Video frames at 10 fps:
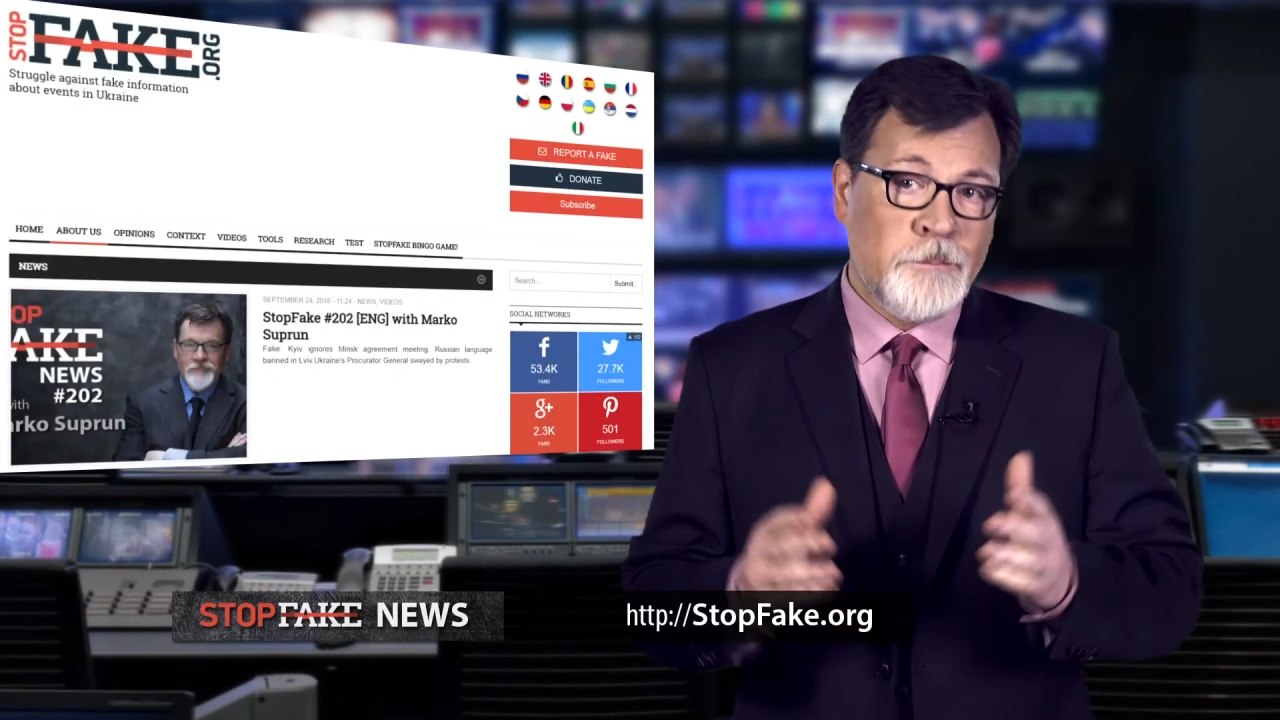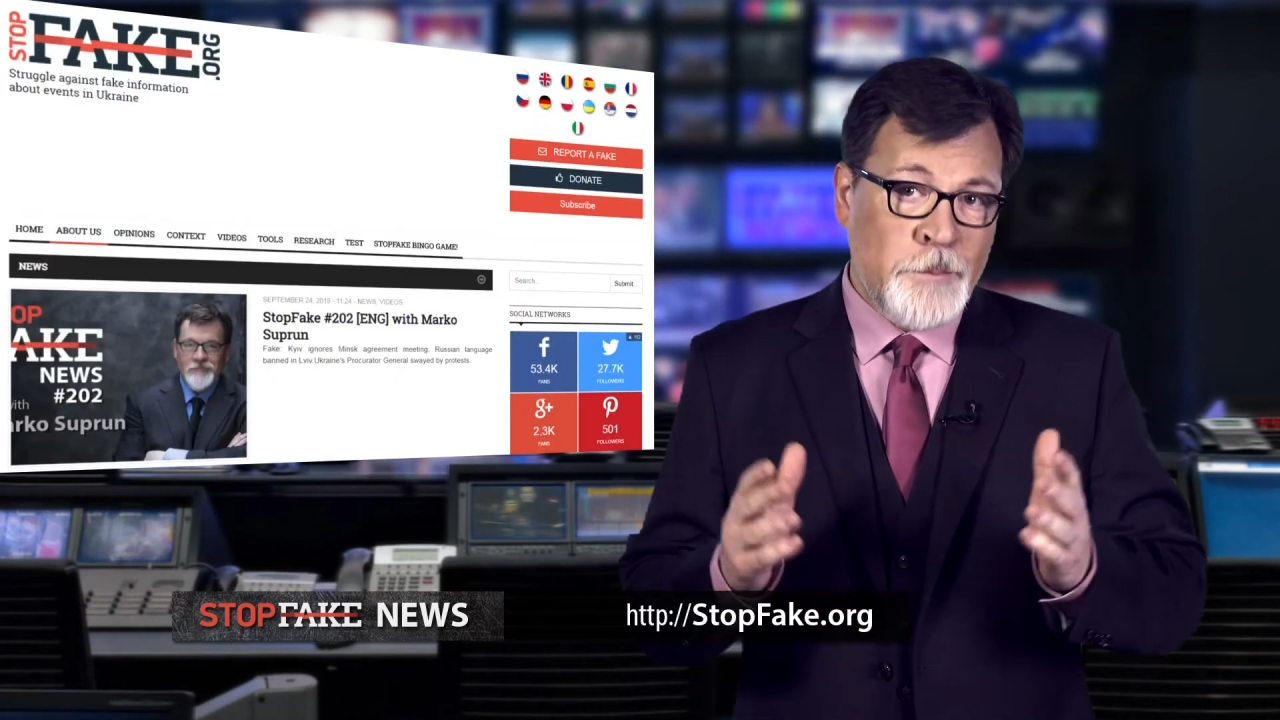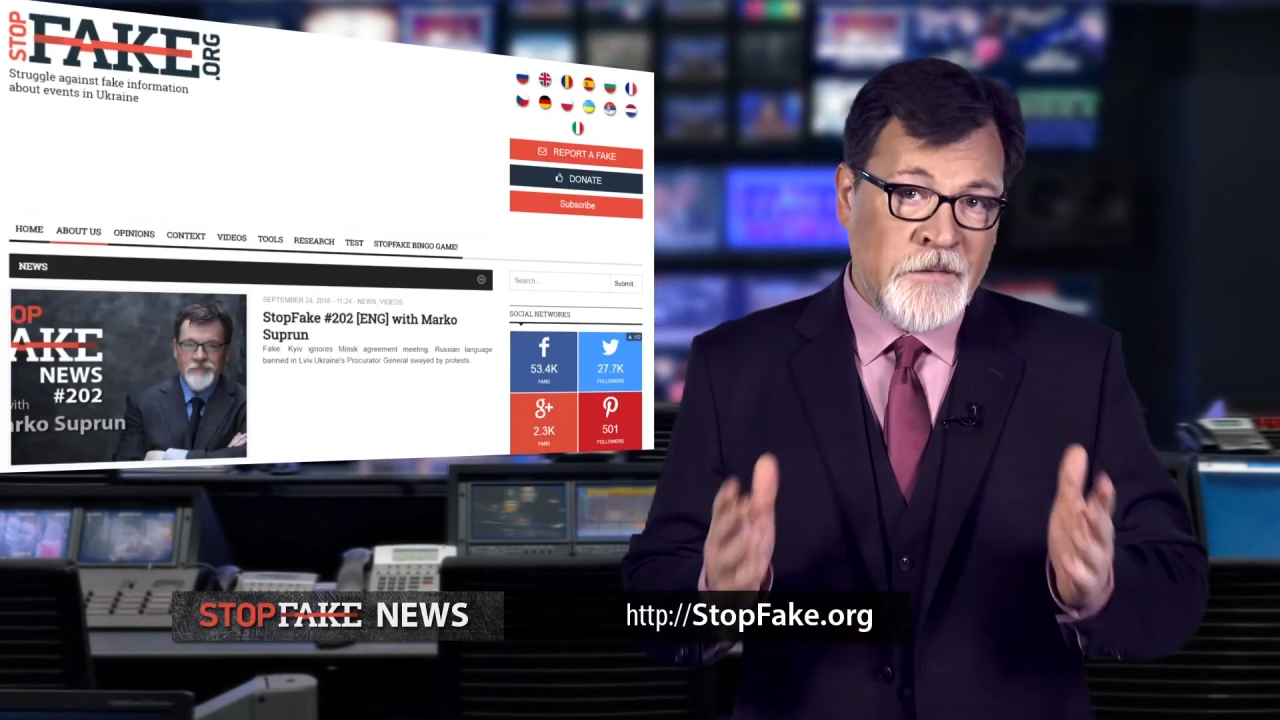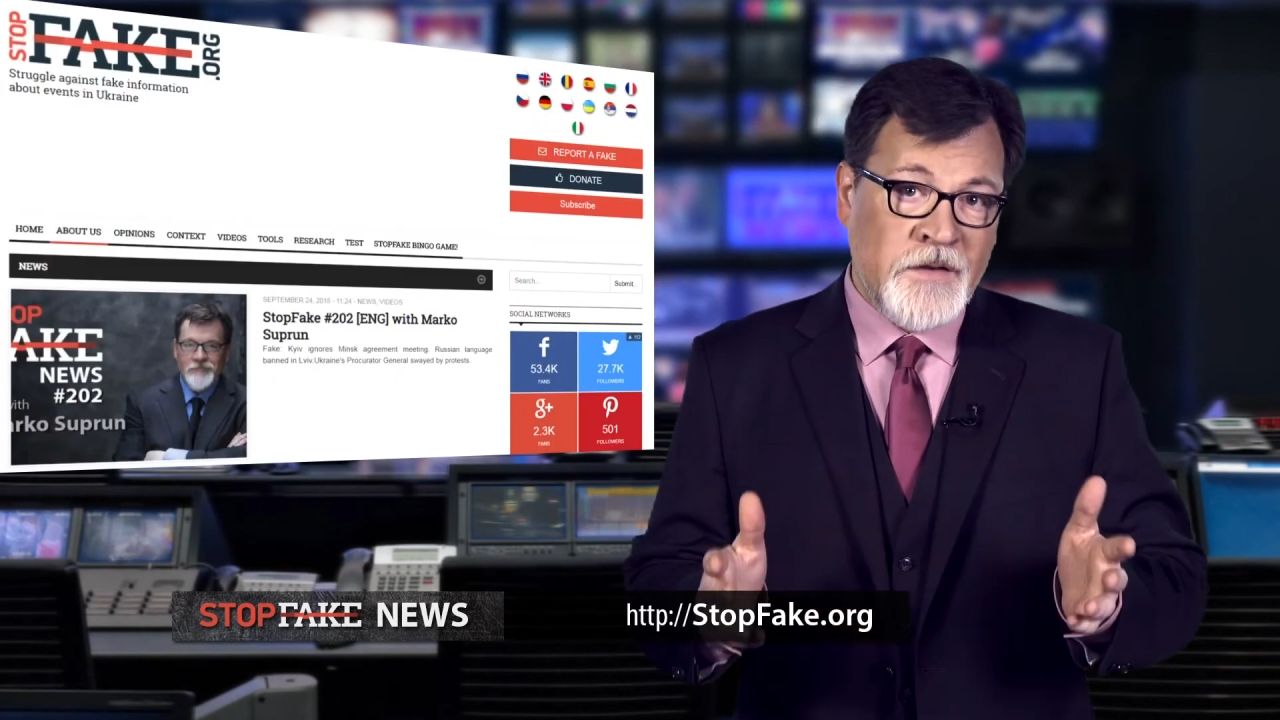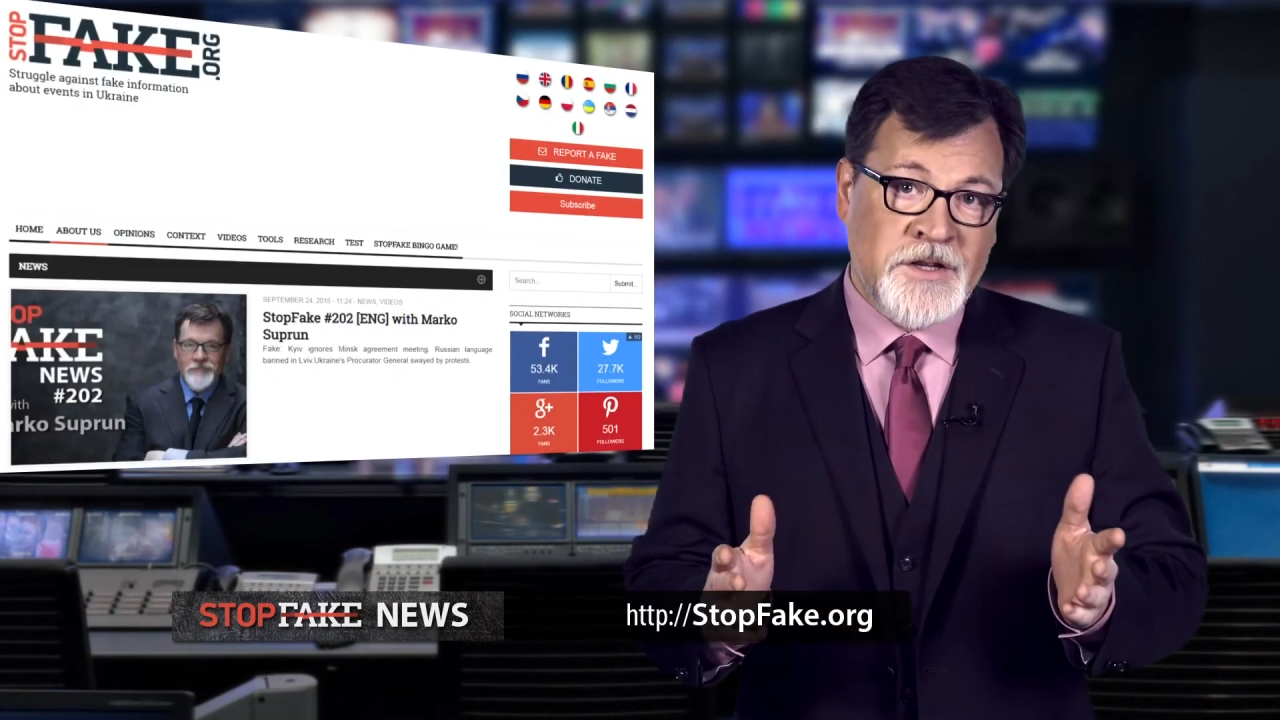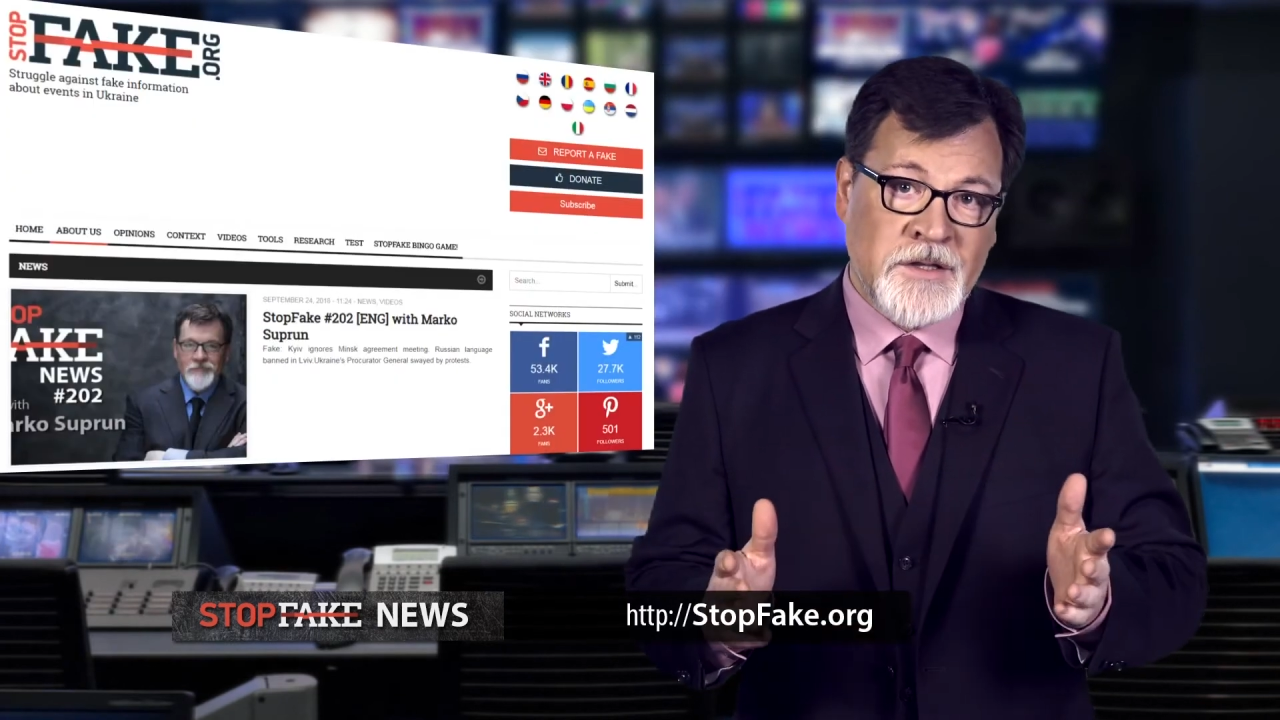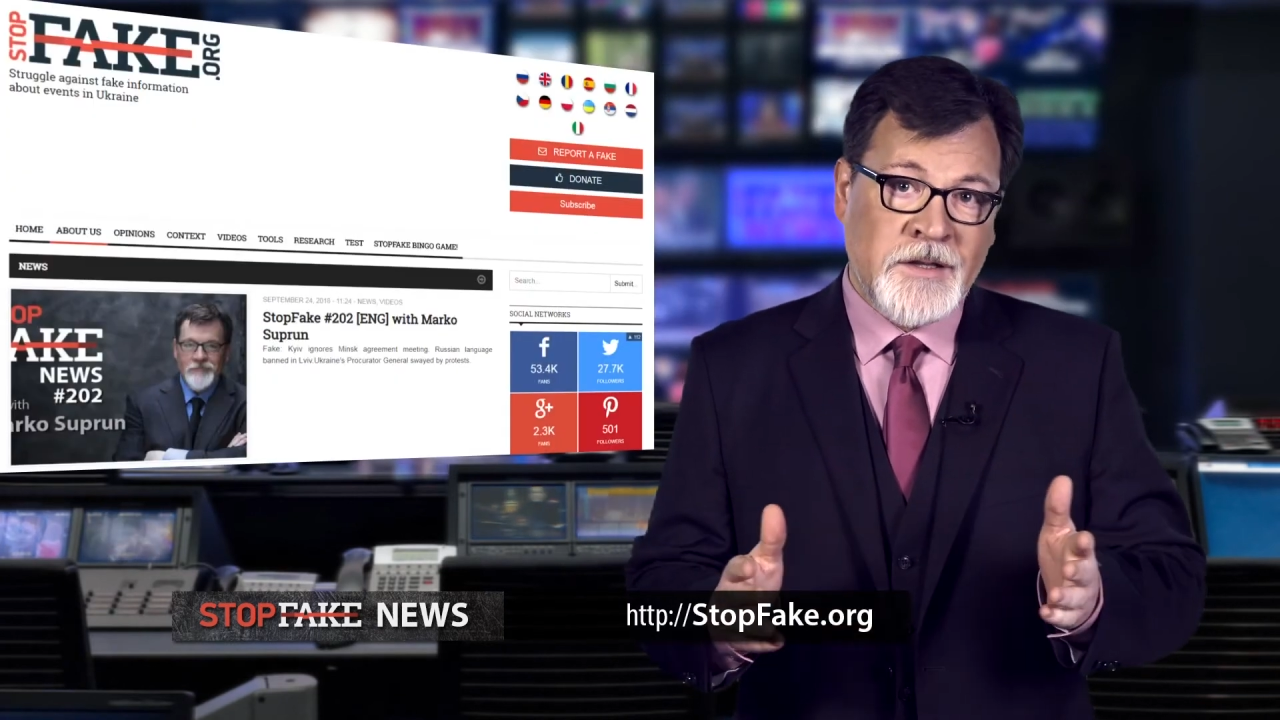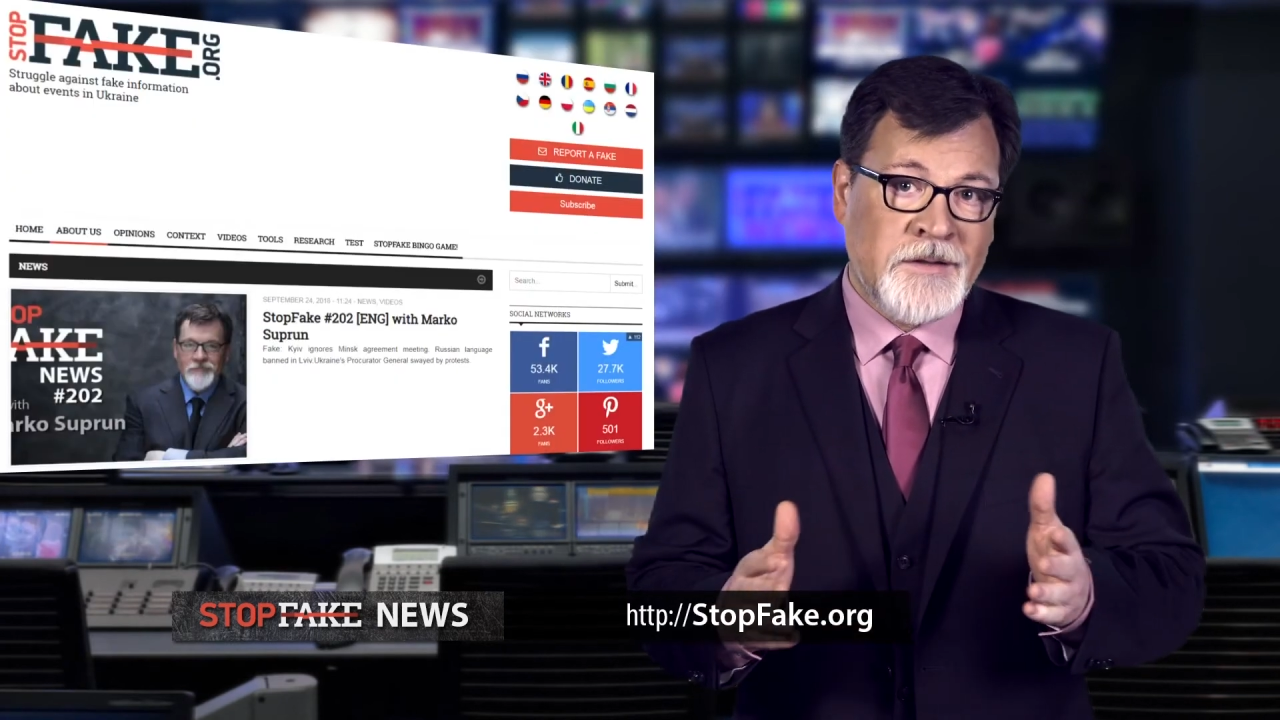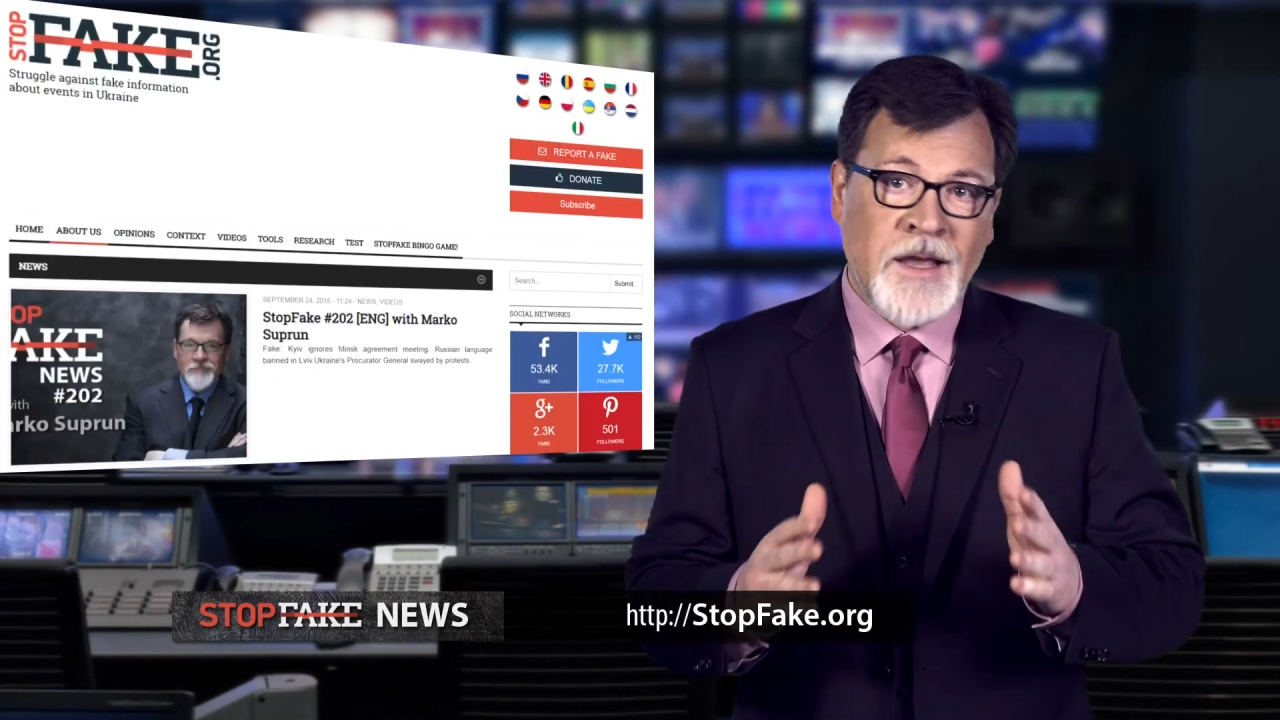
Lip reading: Be vigilant